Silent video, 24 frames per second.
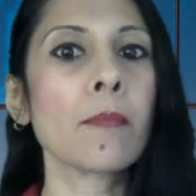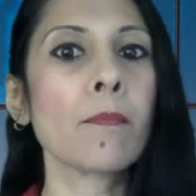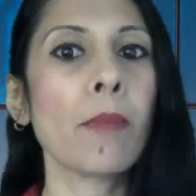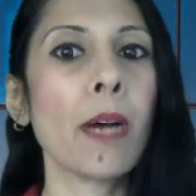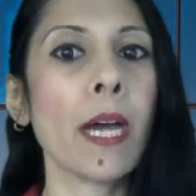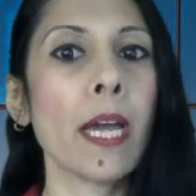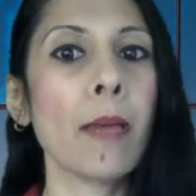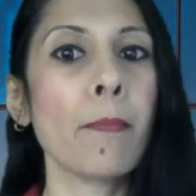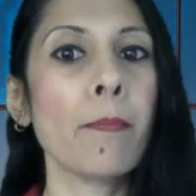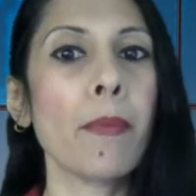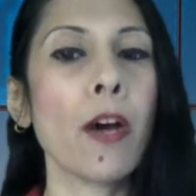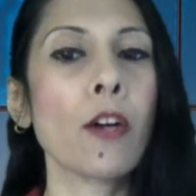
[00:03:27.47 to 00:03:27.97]

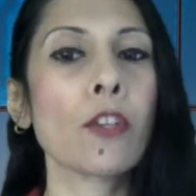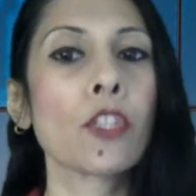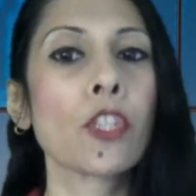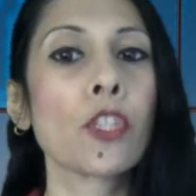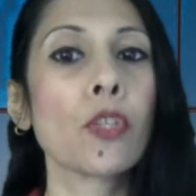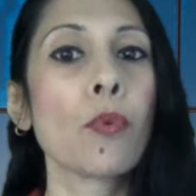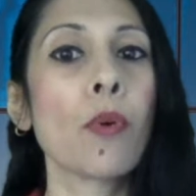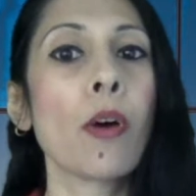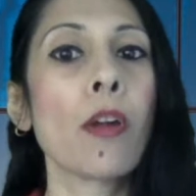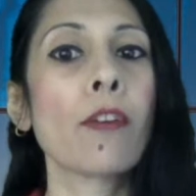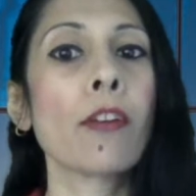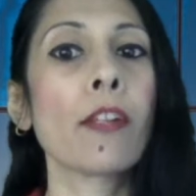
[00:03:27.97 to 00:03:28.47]
by about
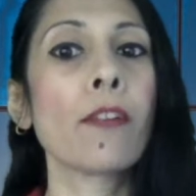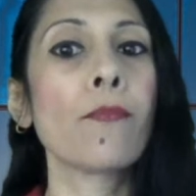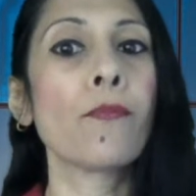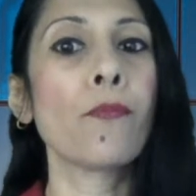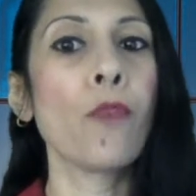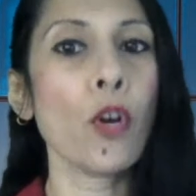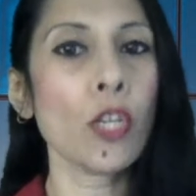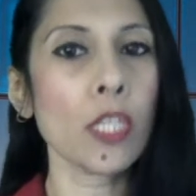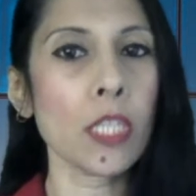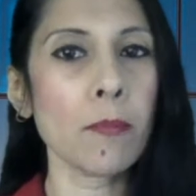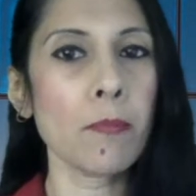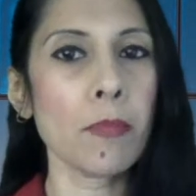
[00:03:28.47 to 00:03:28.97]

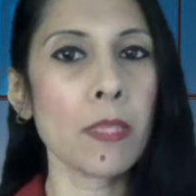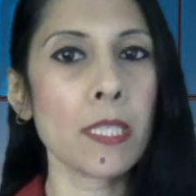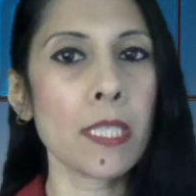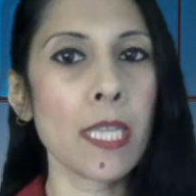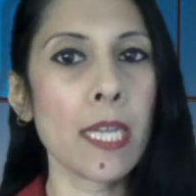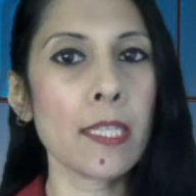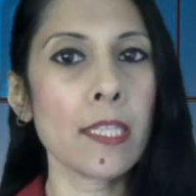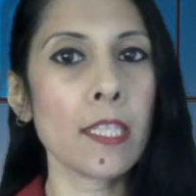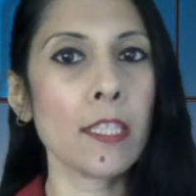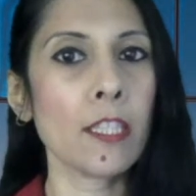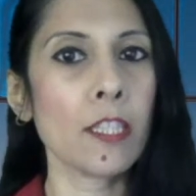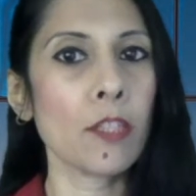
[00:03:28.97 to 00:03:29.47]

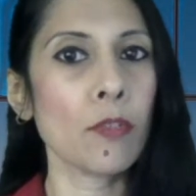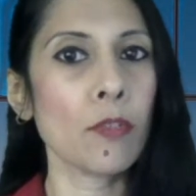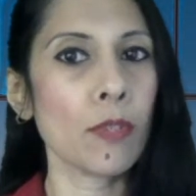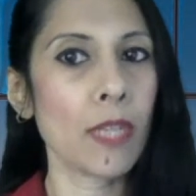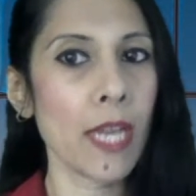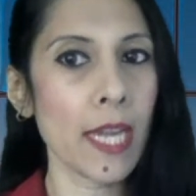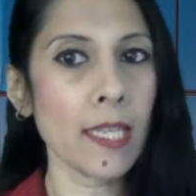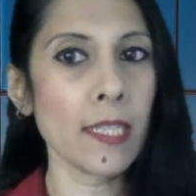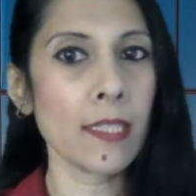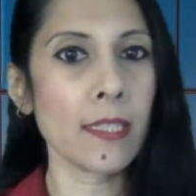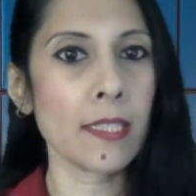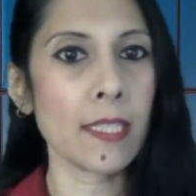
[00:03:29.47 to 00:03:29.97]
240% in the
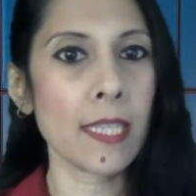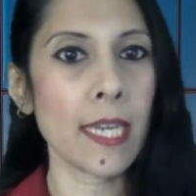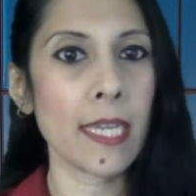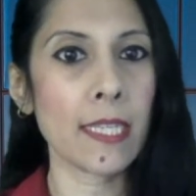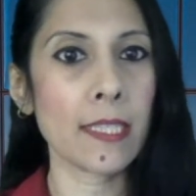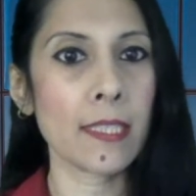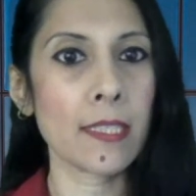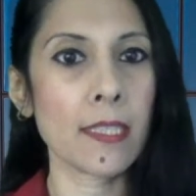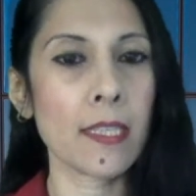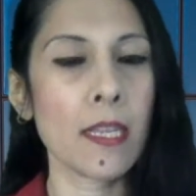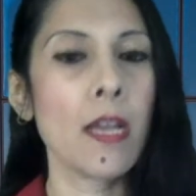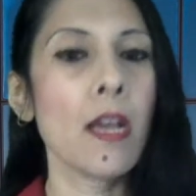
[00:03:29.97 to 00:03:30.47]
United
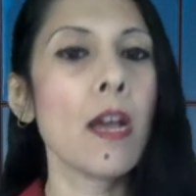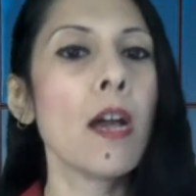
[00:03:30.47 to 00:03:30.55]
States,